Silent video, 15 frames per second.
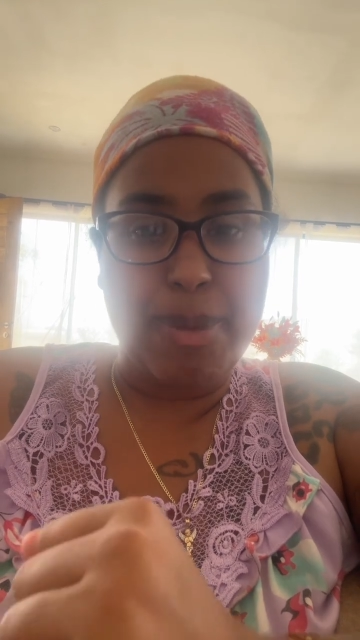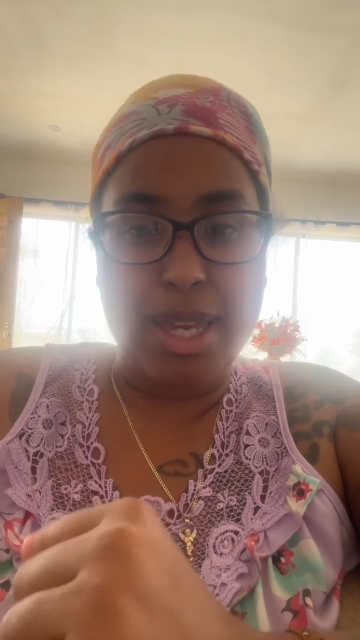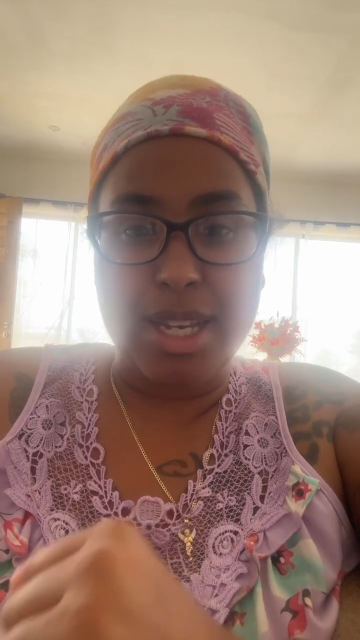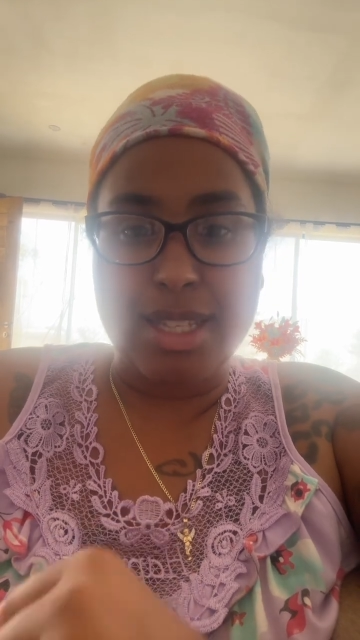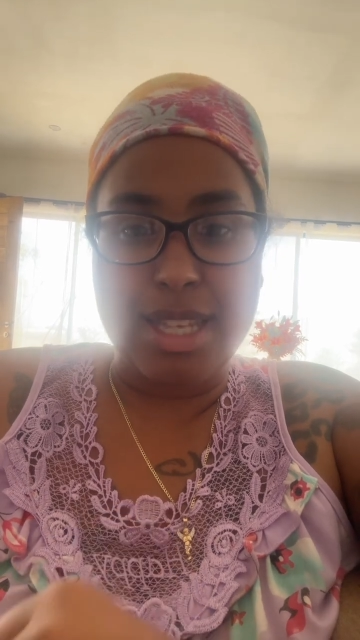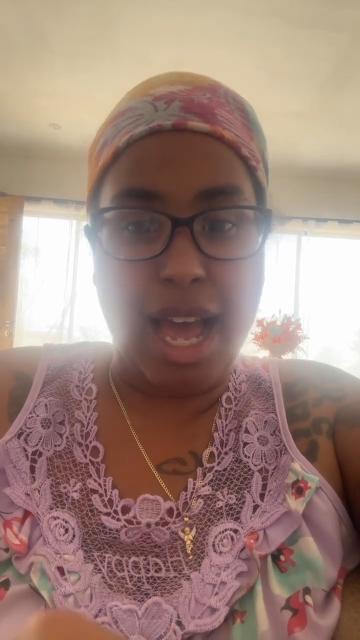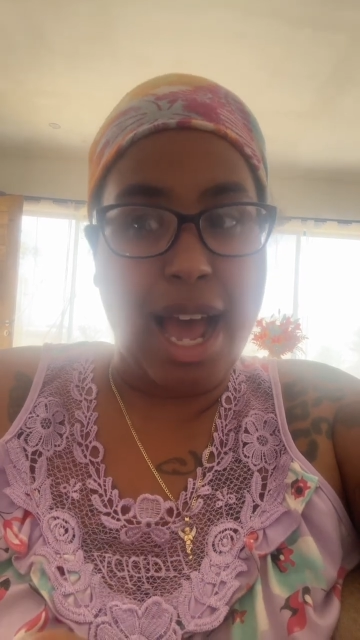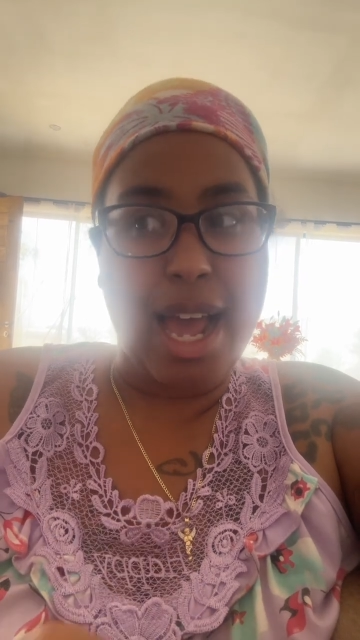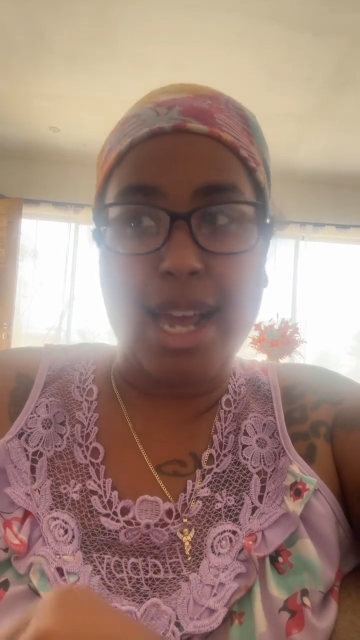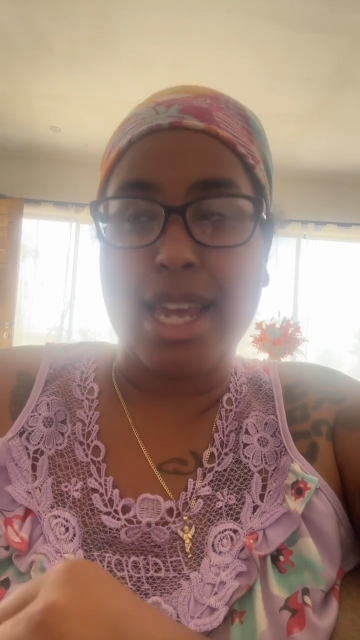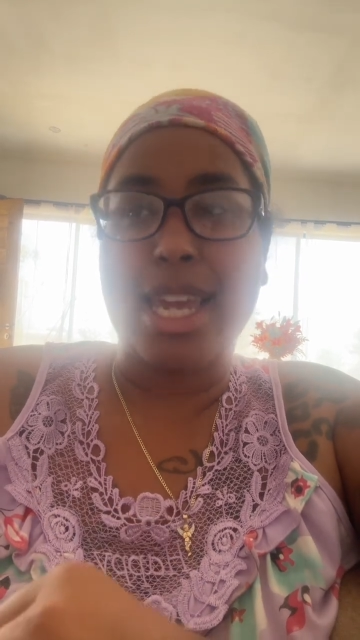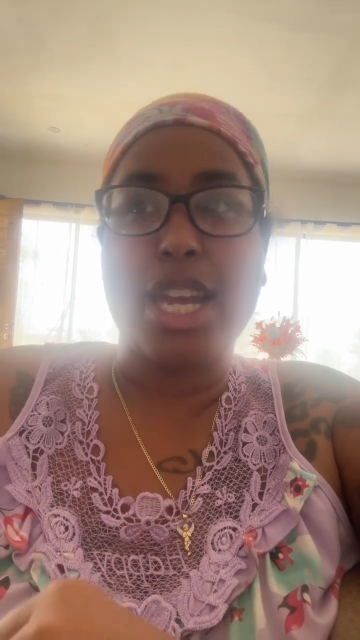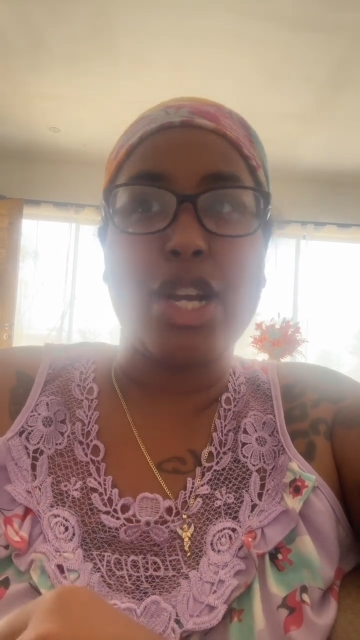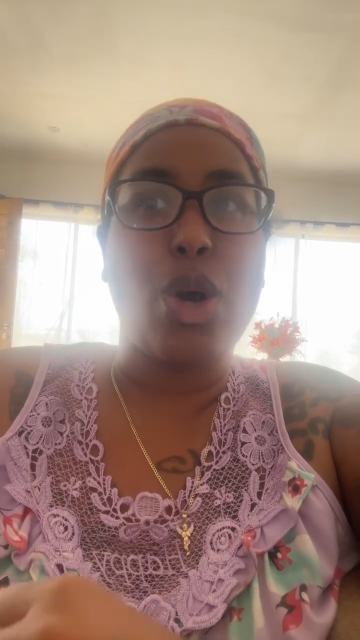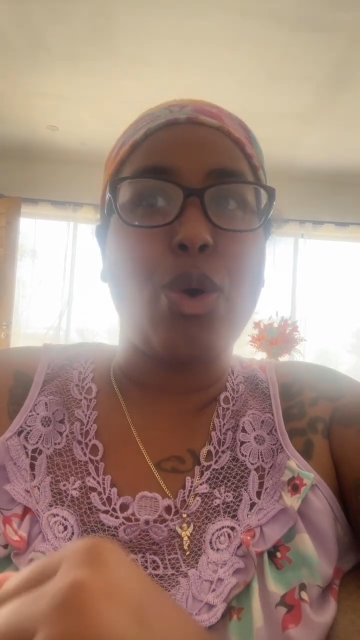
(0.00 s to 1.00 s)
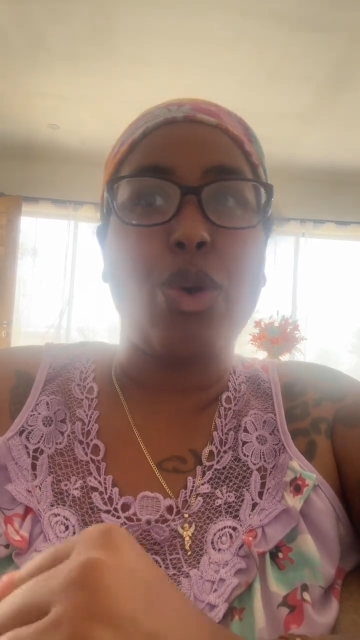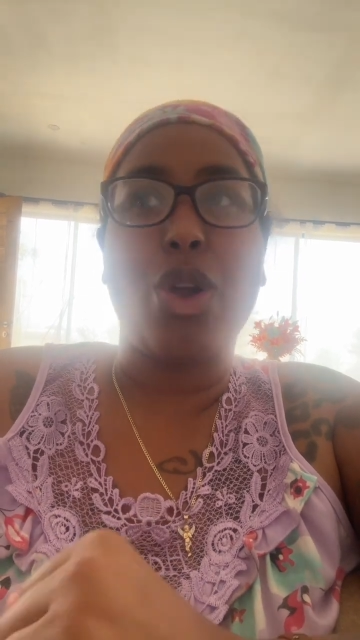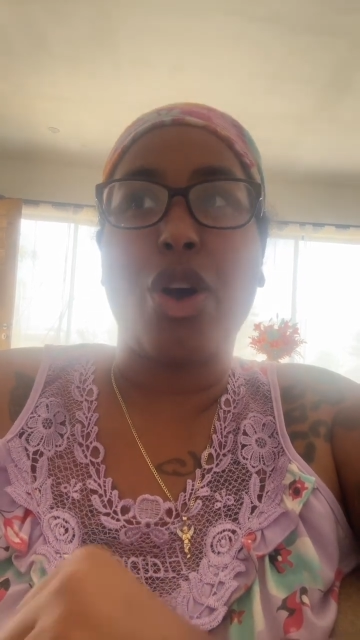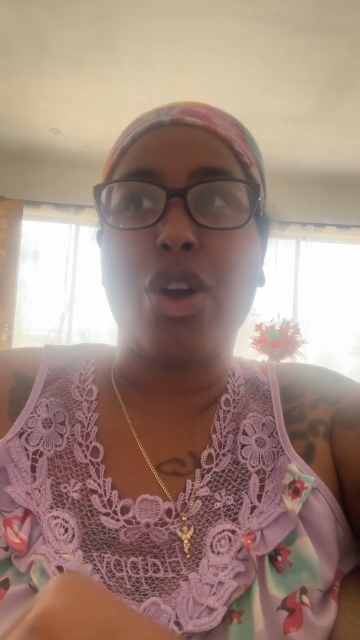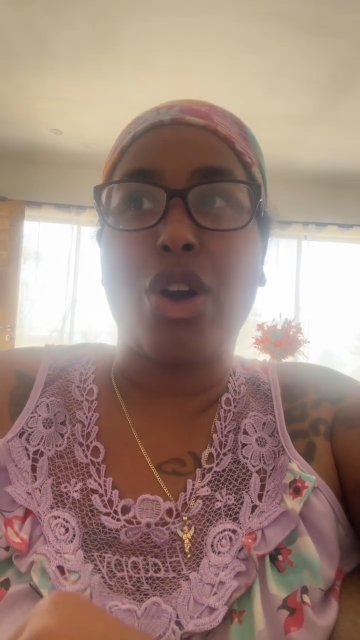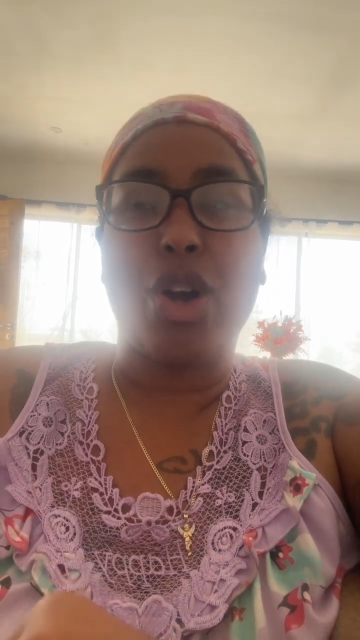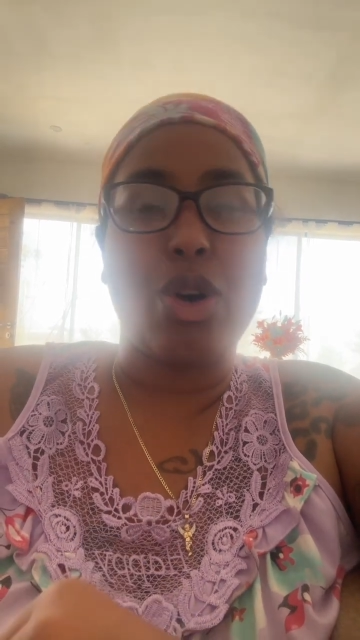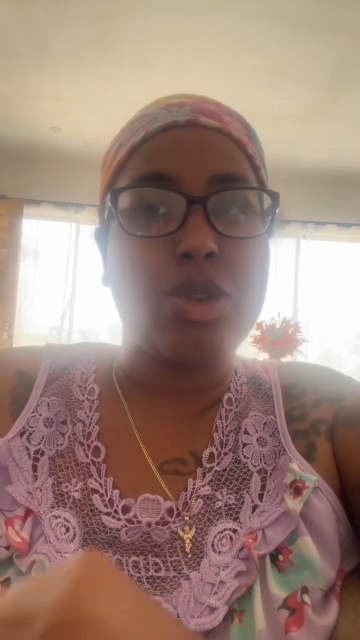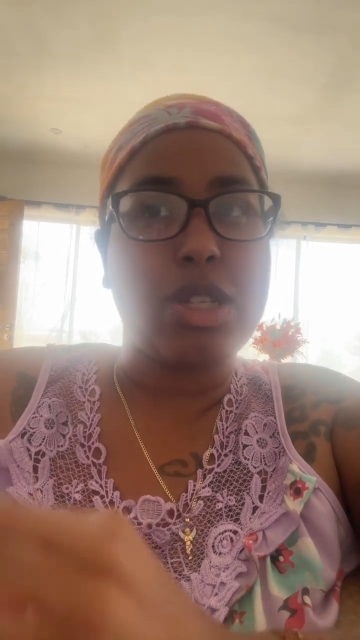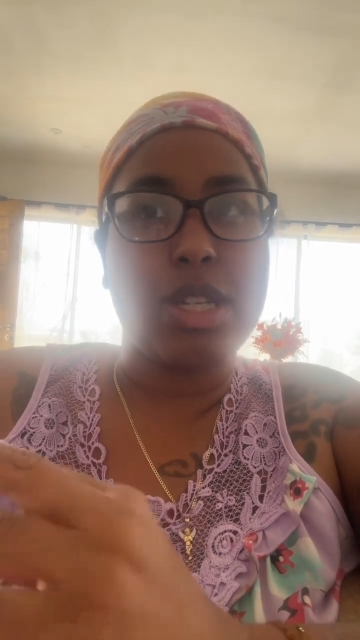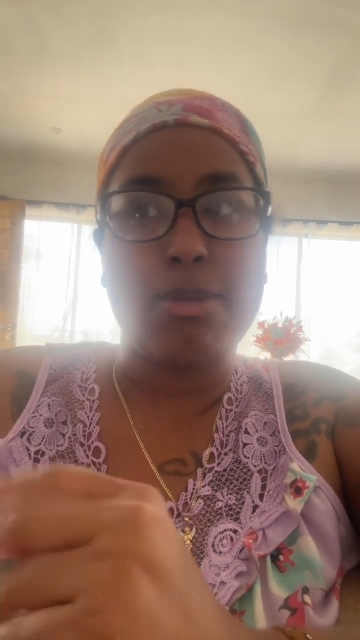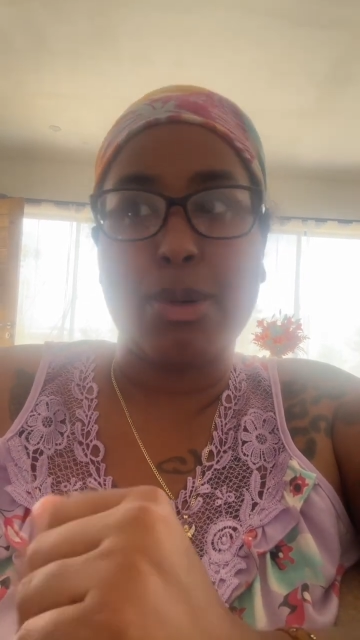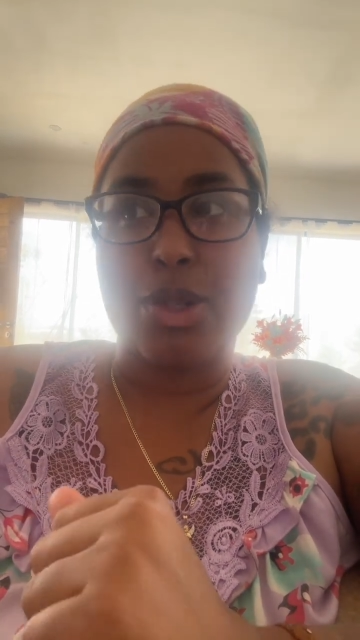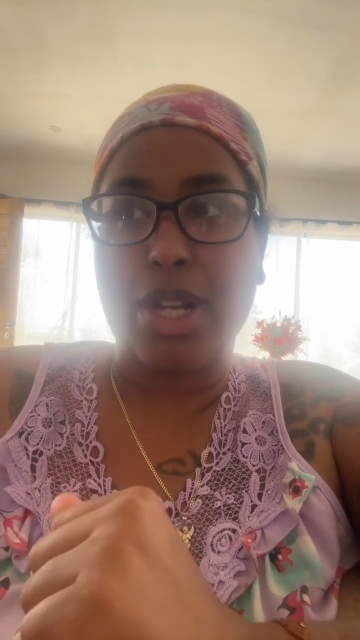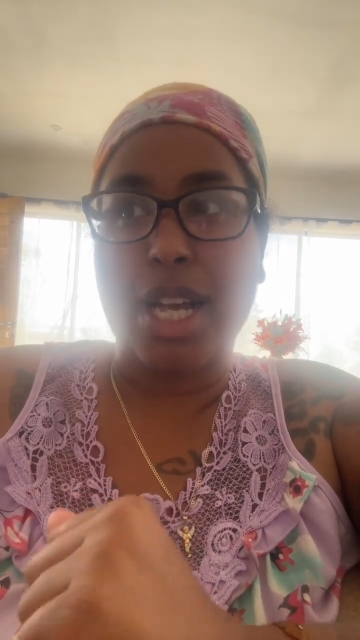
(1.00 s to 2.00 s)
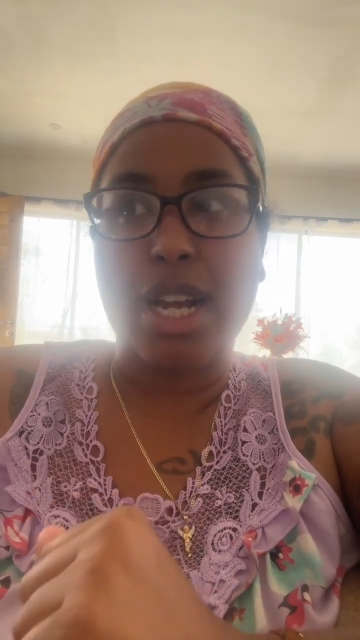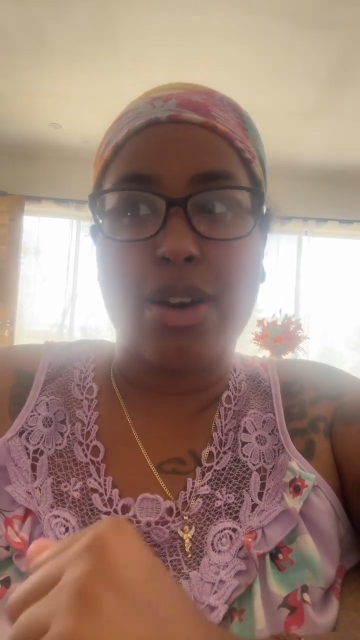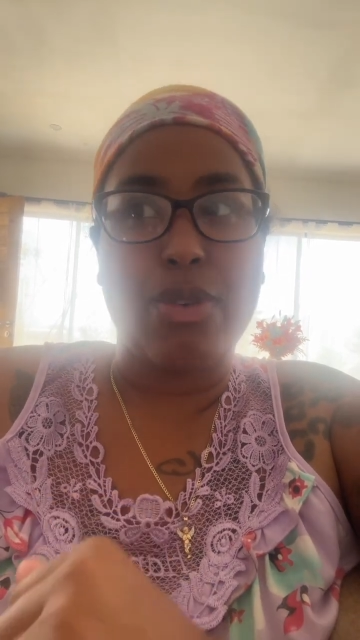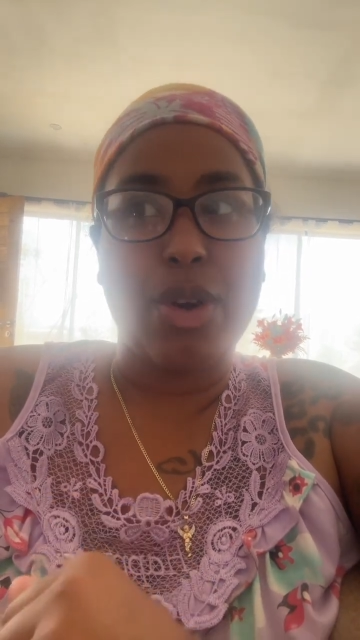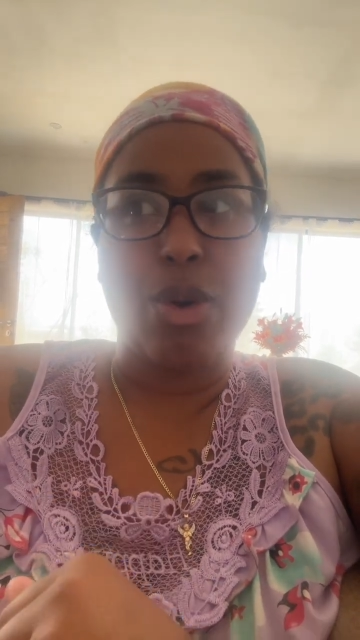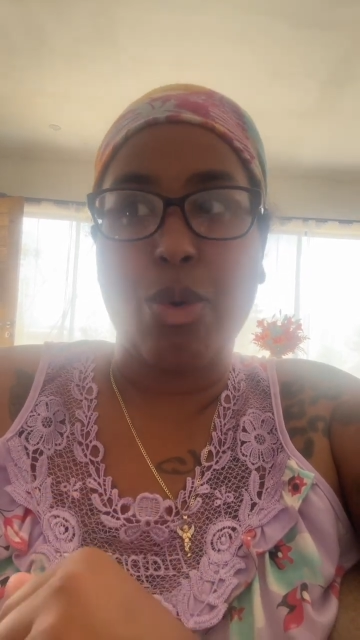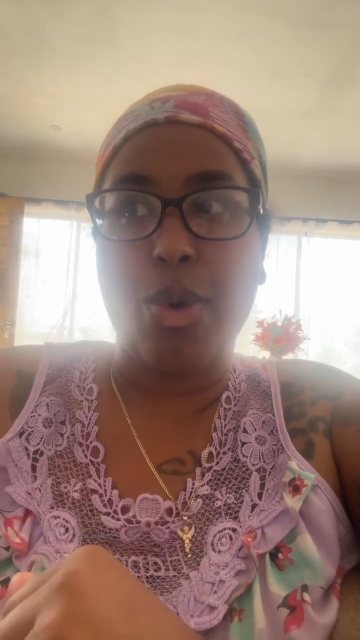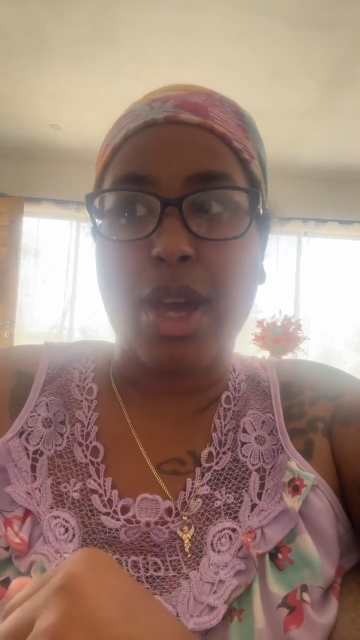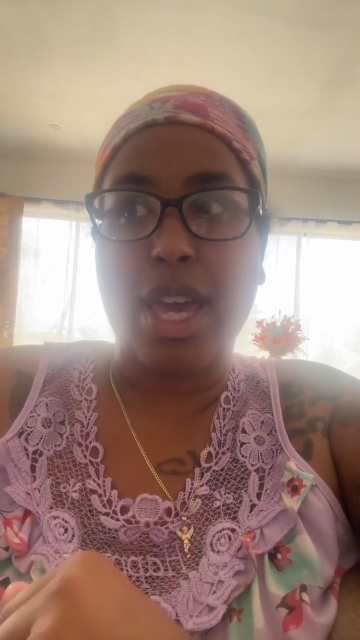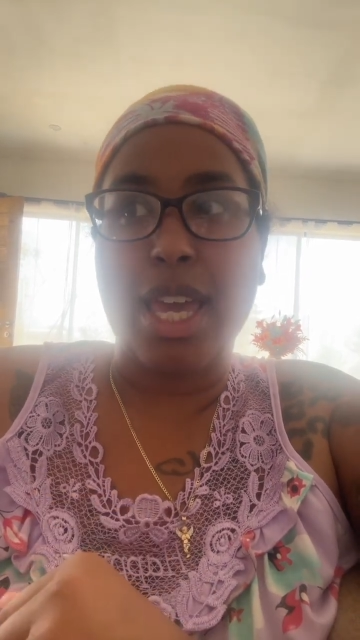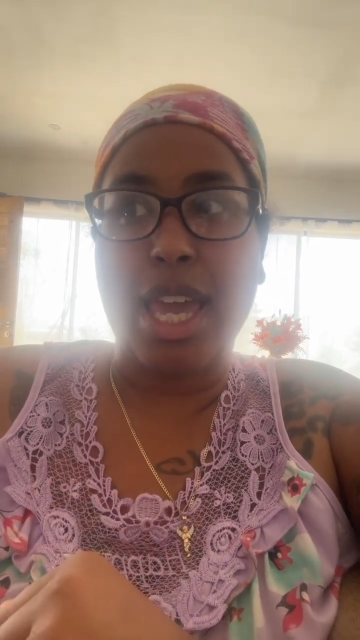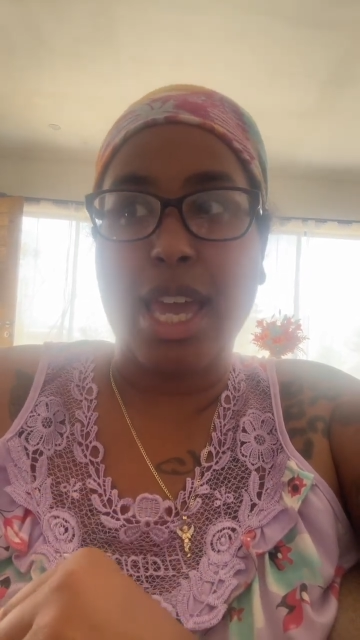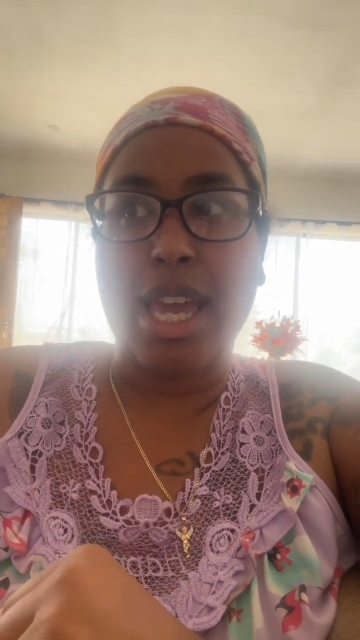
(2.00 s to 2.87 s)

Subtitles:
because I can no longer go to the bodega real quick